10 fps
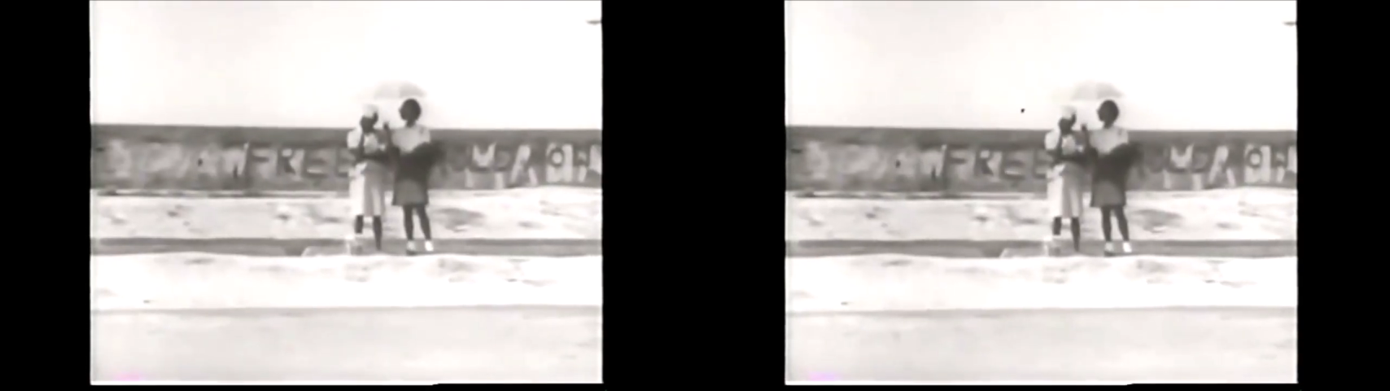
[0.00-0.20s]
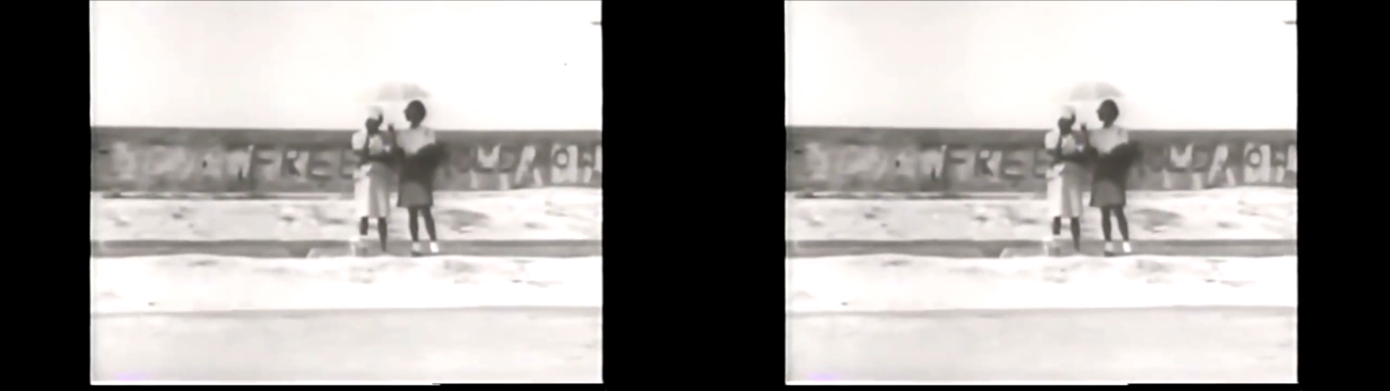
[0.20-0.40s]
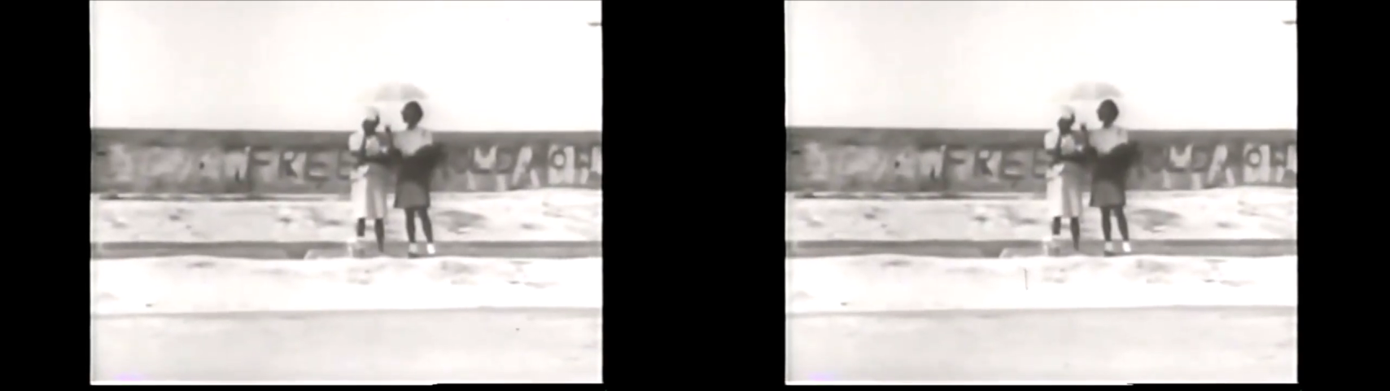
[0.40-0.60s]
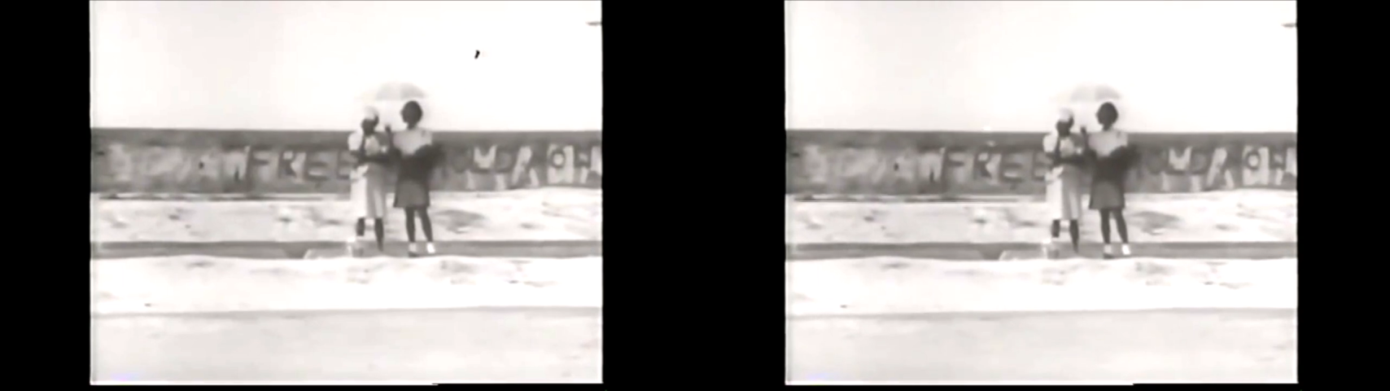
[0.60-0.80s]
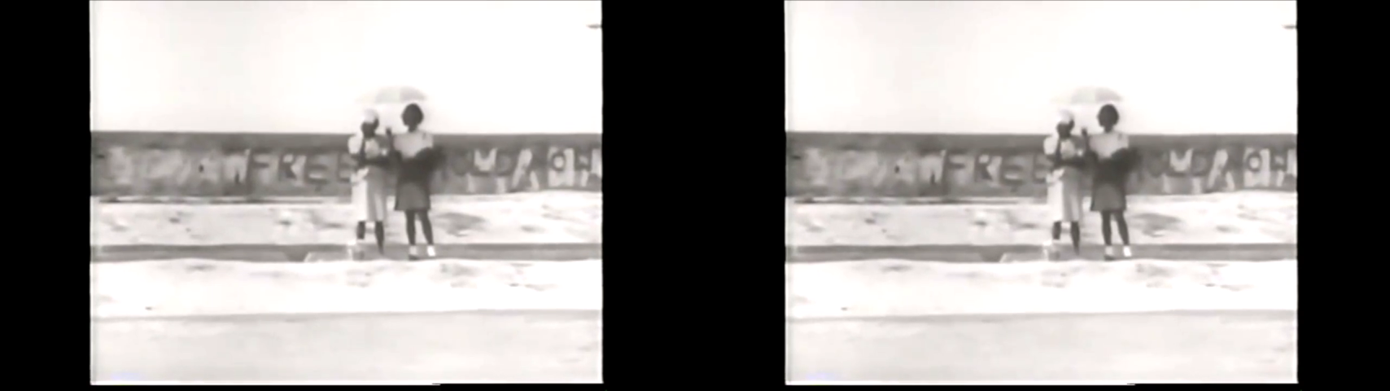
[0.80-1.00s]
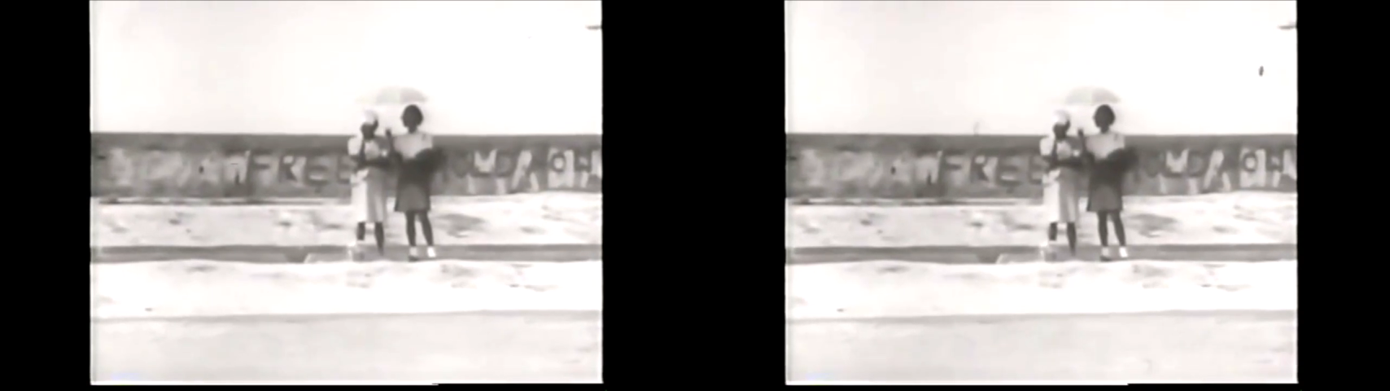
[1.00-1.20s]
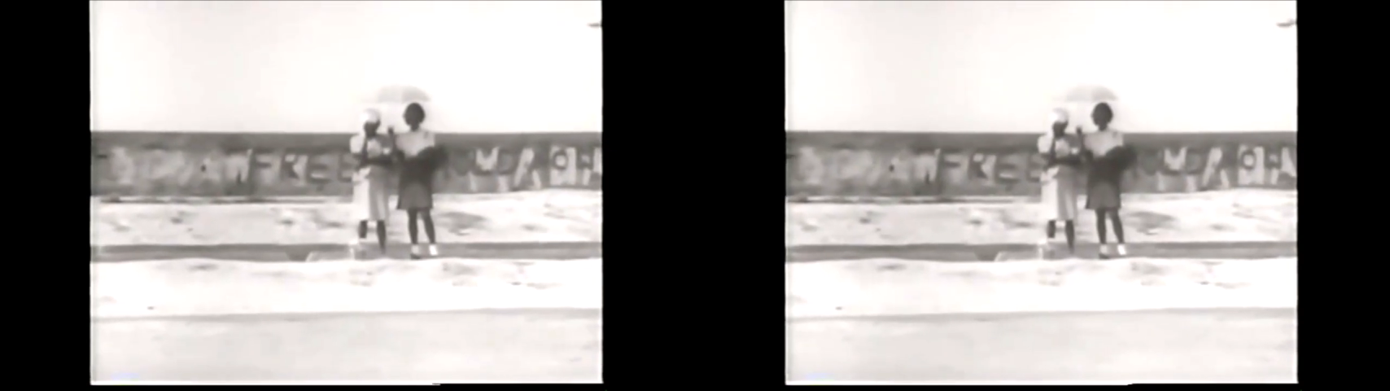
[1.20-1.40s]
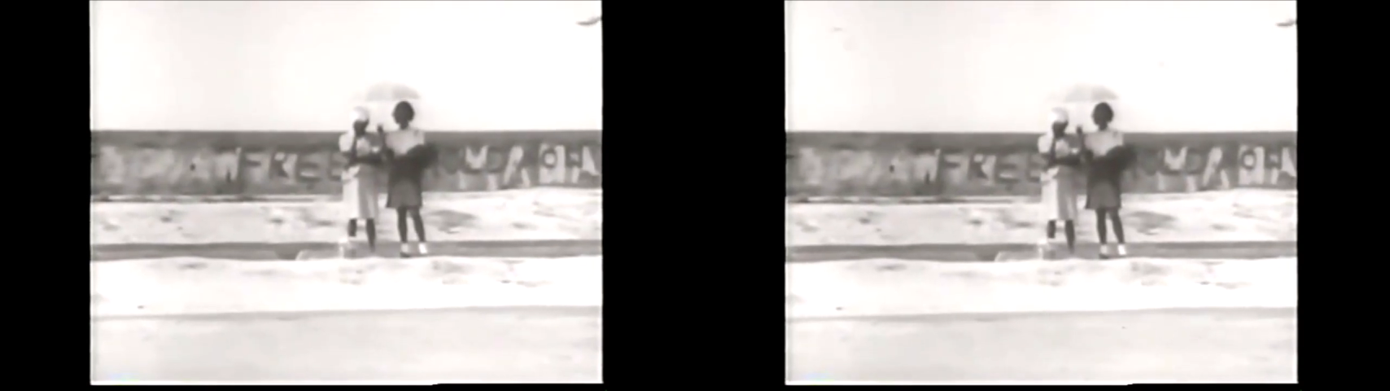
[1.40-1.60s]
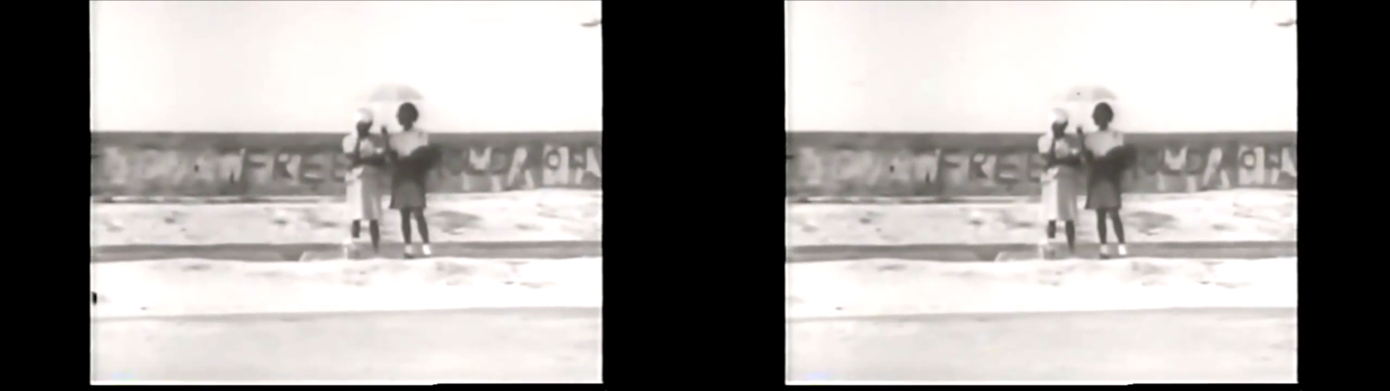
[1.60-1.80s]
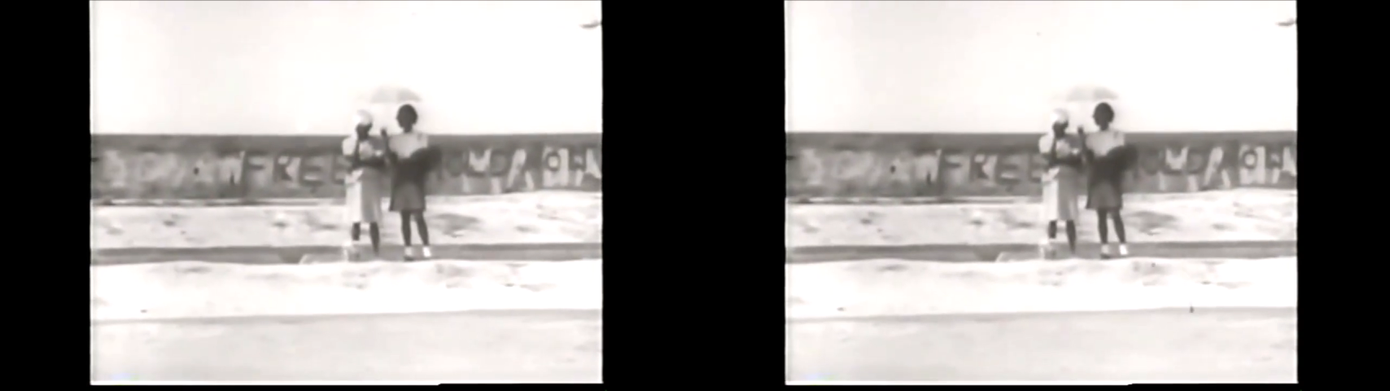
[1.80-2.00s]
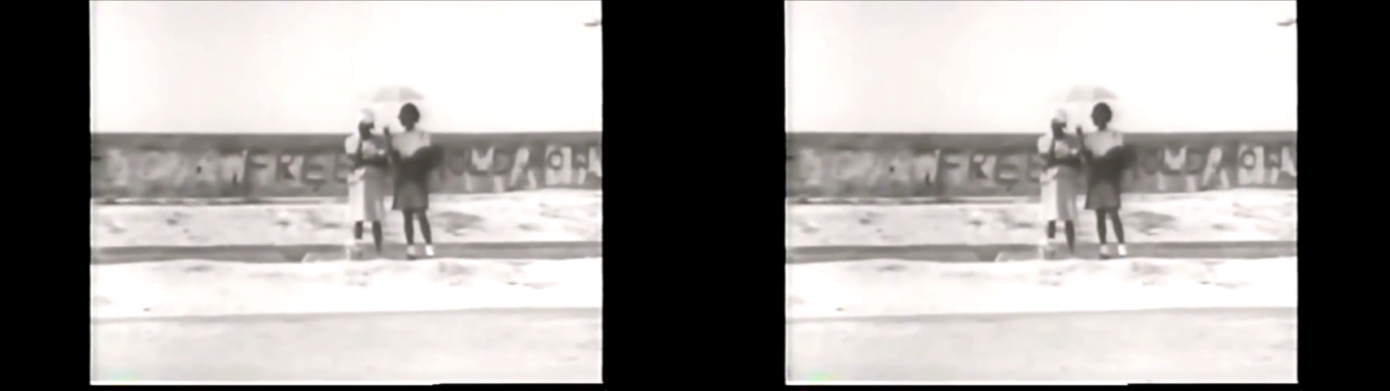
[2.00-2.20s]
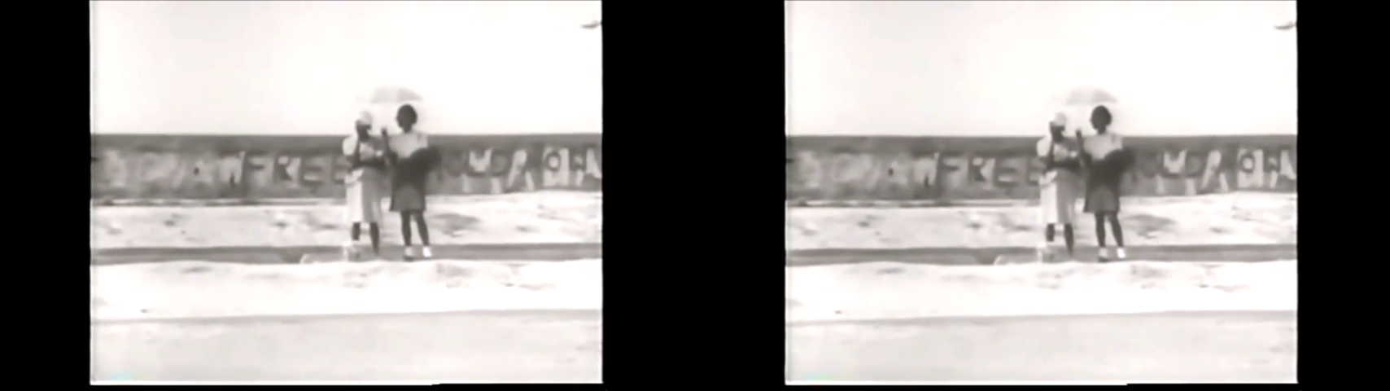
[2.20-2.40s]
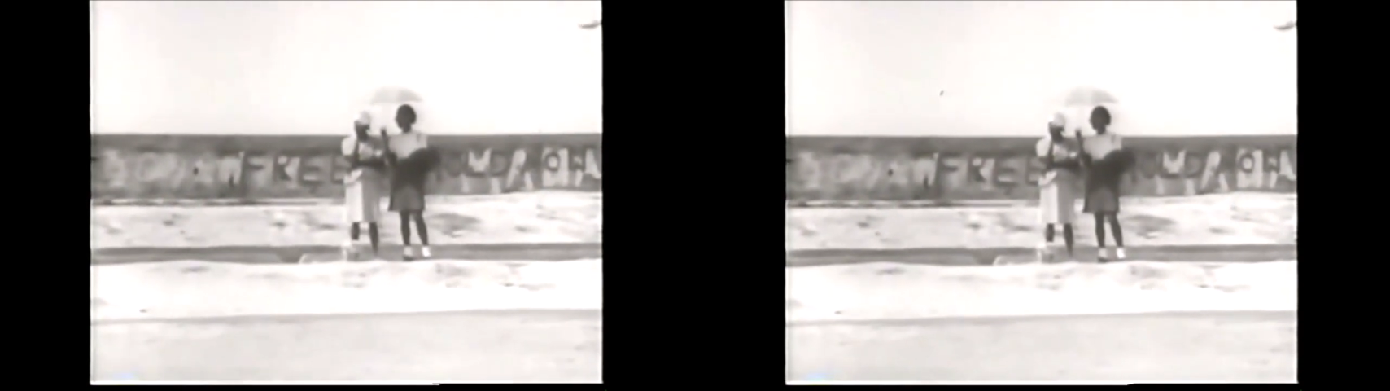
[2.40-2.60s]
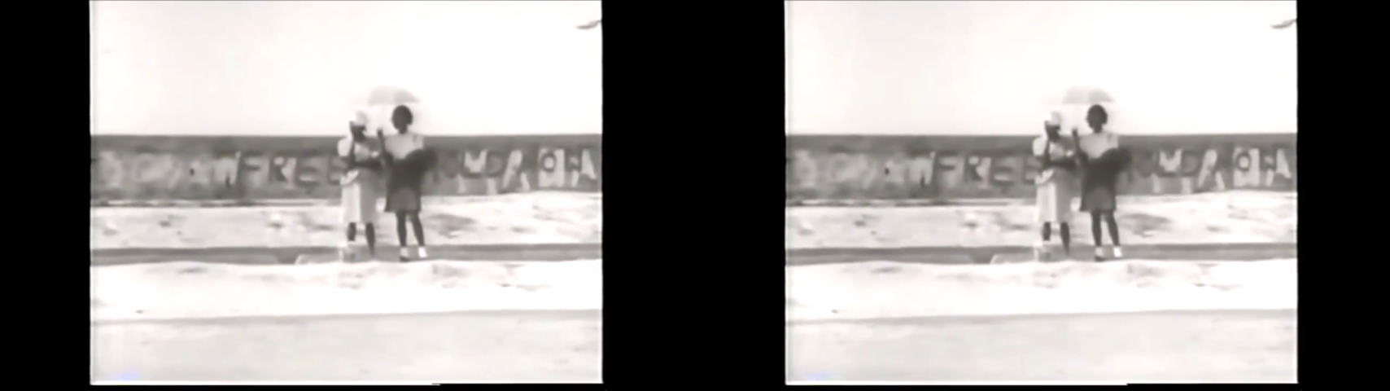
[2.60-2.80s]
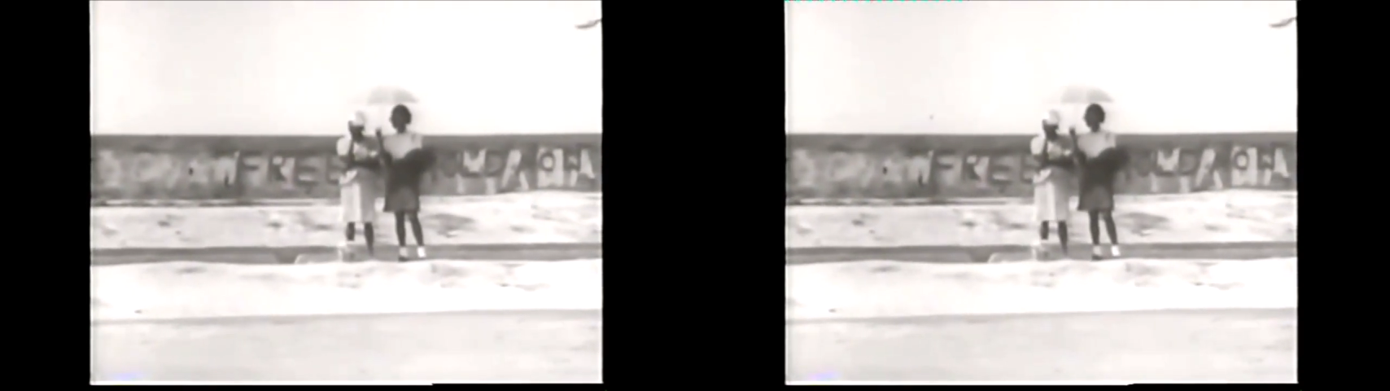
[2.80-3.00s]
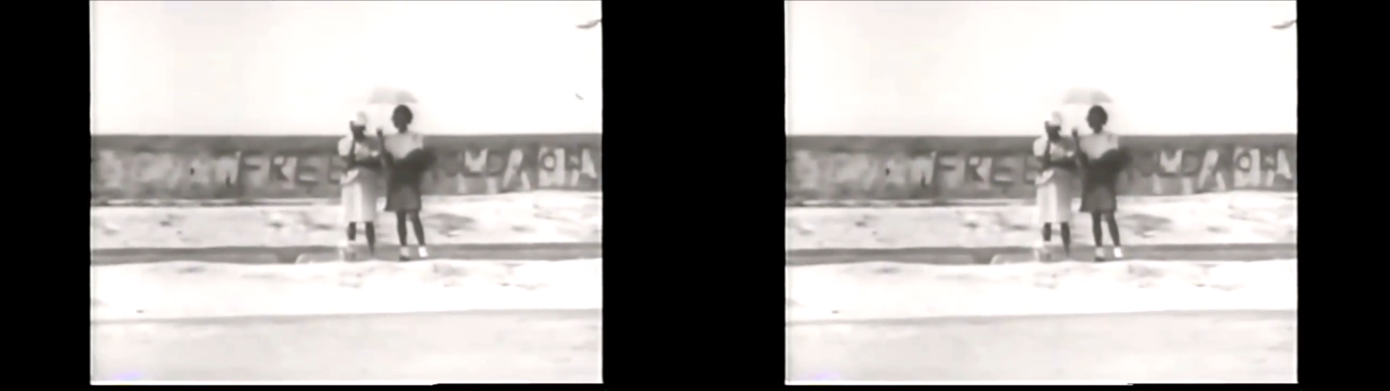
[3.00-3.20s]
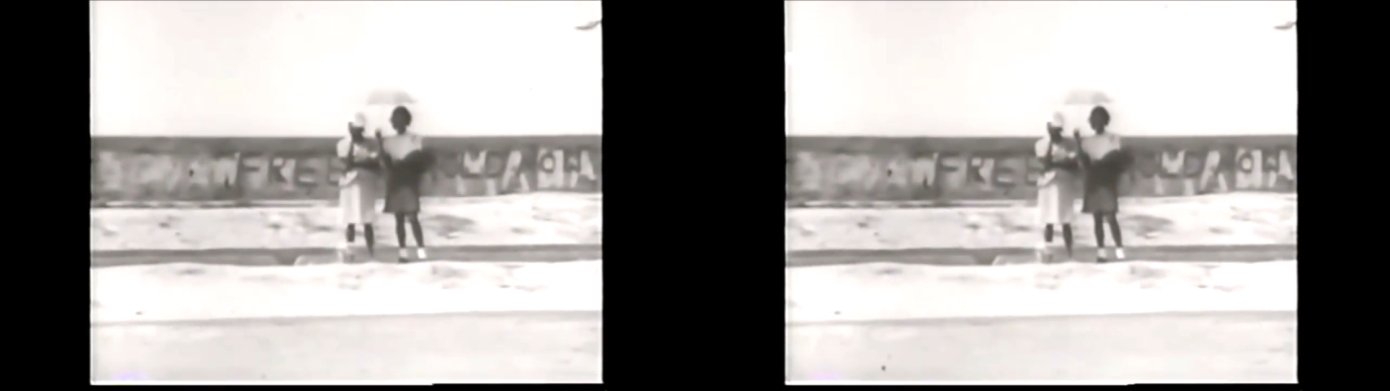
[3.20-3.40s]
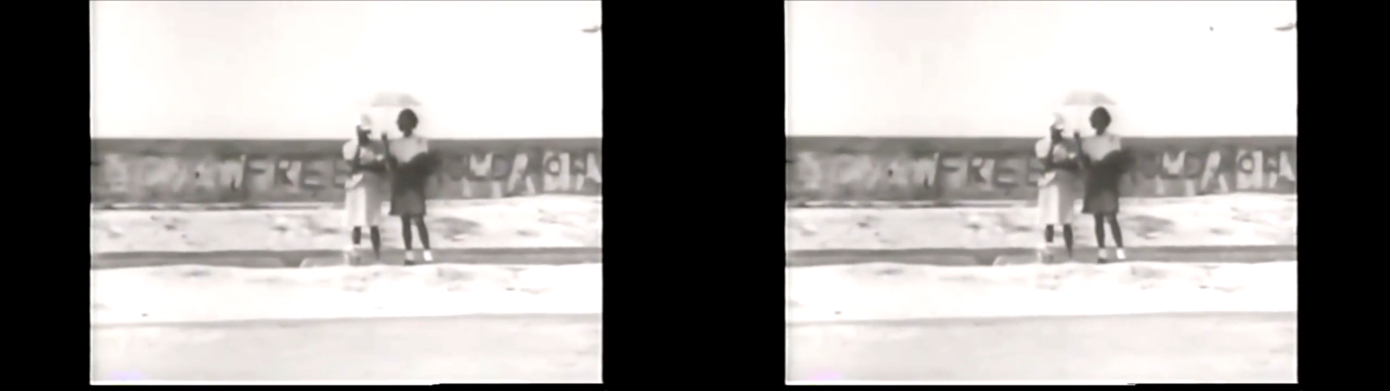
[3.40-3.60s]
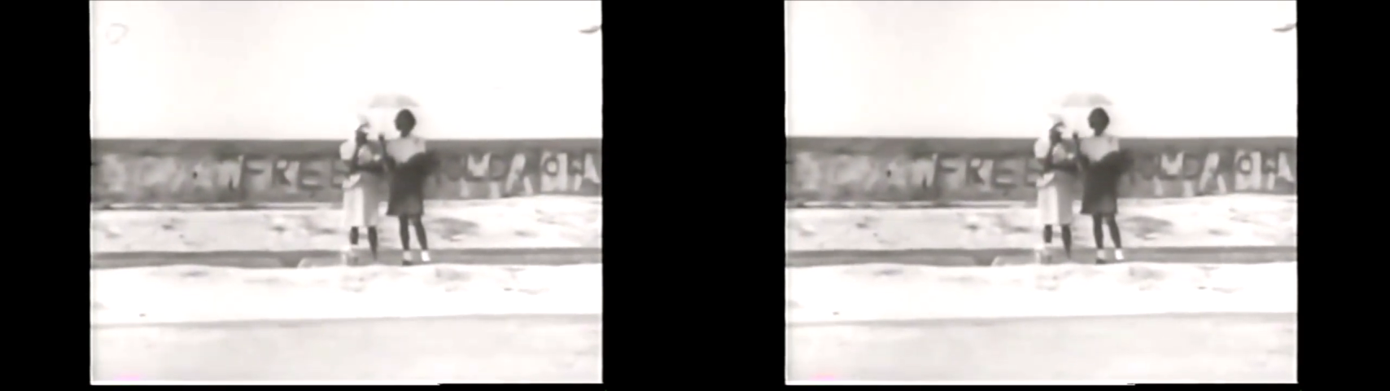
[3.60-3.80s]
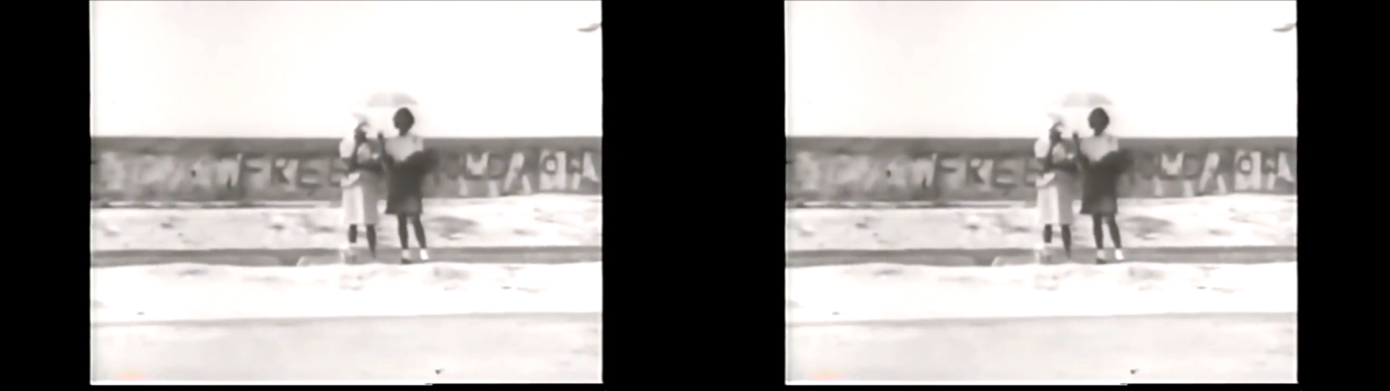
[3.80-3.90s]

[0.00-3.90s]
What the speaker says: (no speaker visible)